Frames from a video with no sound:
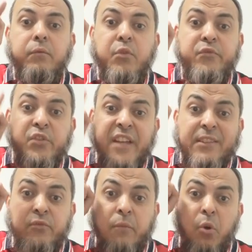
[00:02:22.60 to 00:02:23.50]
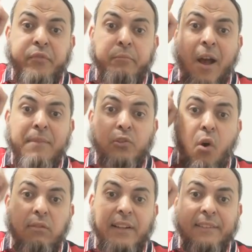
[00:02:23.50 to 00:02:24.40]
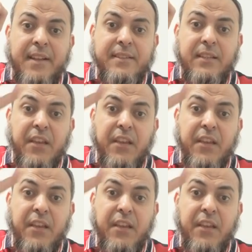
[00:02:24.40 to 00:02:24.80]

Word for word: which was that the Prophet Muhammad ordered us,